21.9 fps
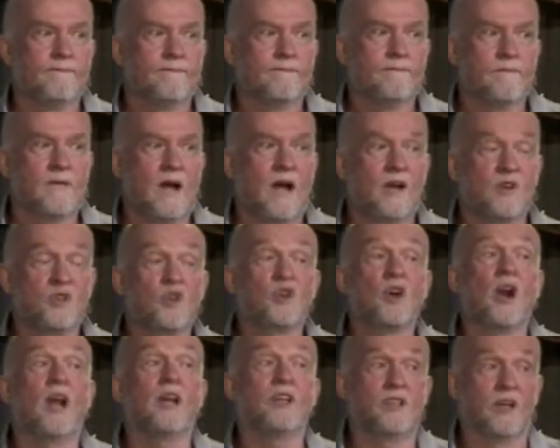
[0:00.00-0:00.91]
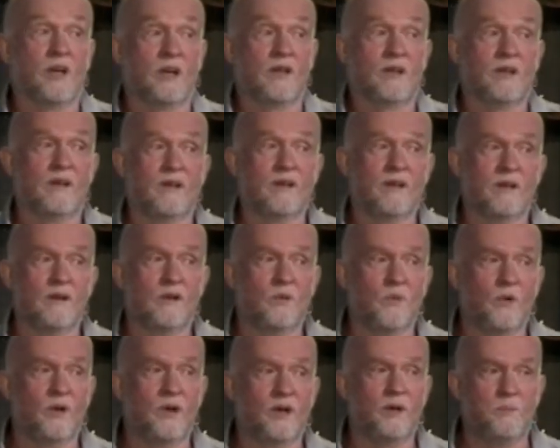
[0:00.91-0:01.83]
How tragic
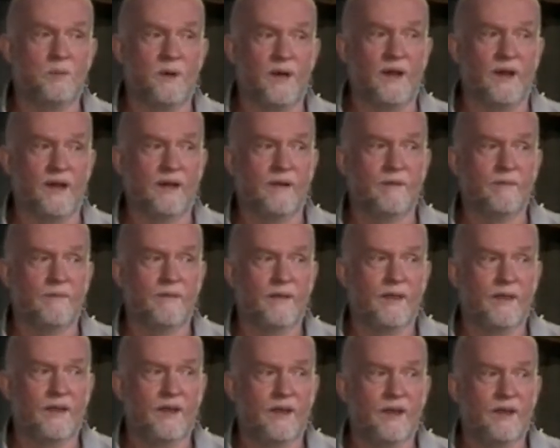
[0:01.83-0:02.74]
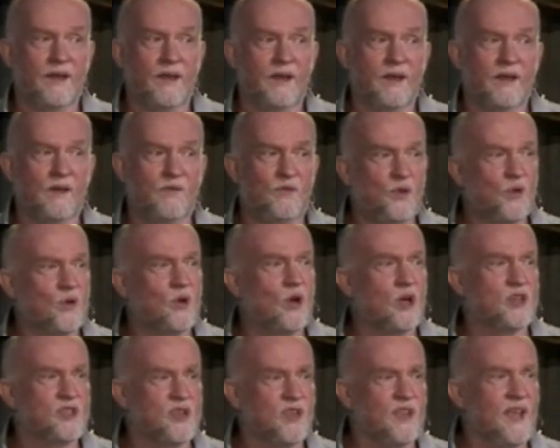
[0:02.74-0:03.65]
would it be if you
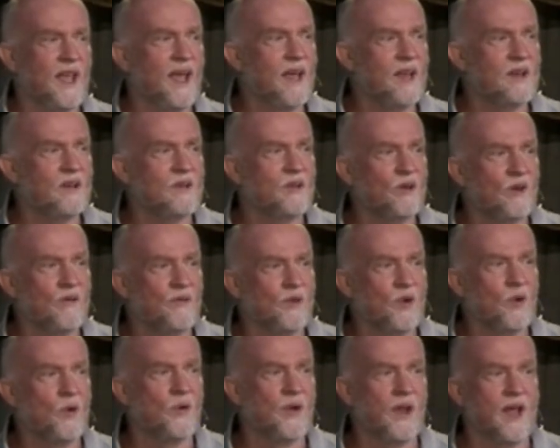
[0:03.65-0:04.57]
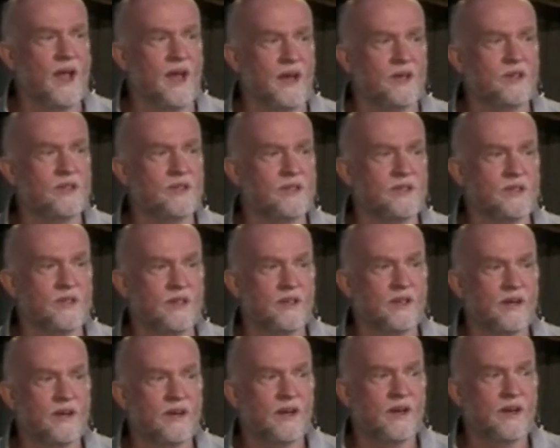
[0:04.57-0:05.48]
got to the end of your days
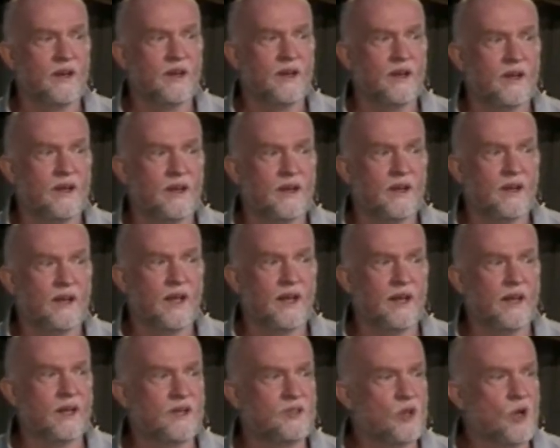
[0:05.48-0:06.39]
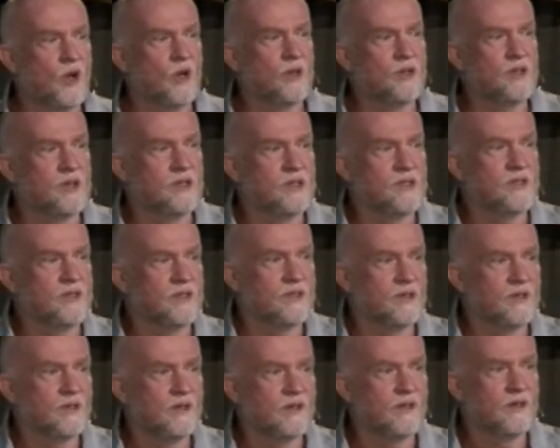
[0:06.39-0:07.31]
and the curtain is
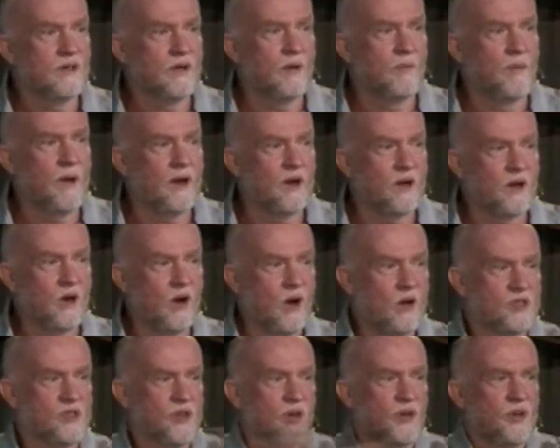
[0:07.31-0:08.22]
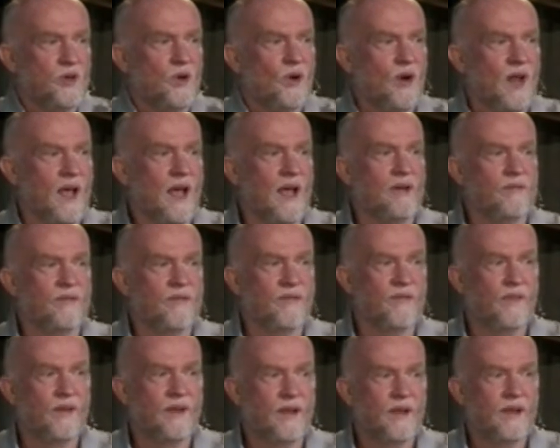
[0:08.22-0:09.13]
about to close on your life
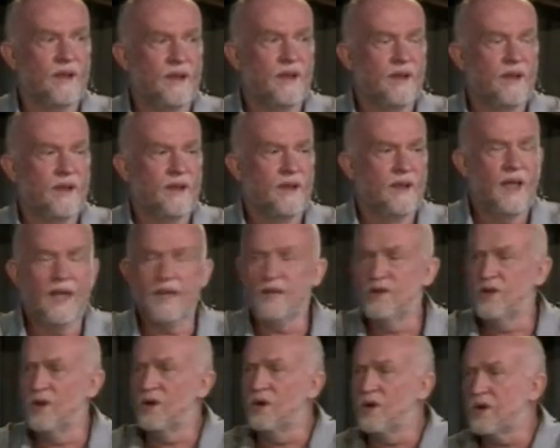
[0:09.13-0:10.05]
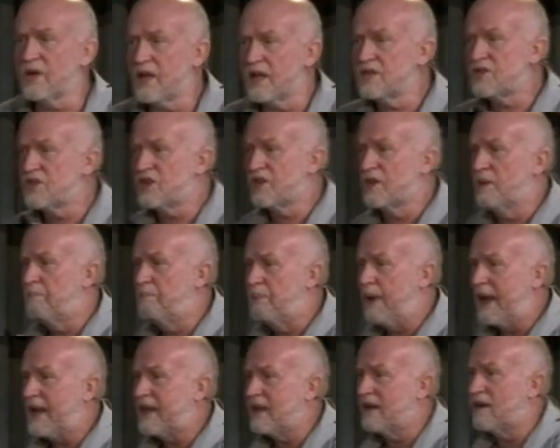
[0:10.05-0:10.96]
and you look into the
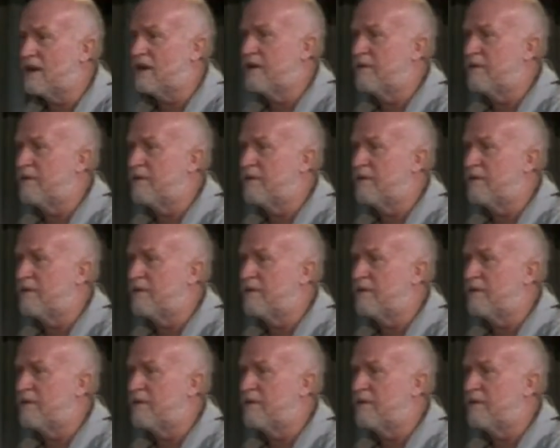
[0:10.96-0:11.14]
bucket of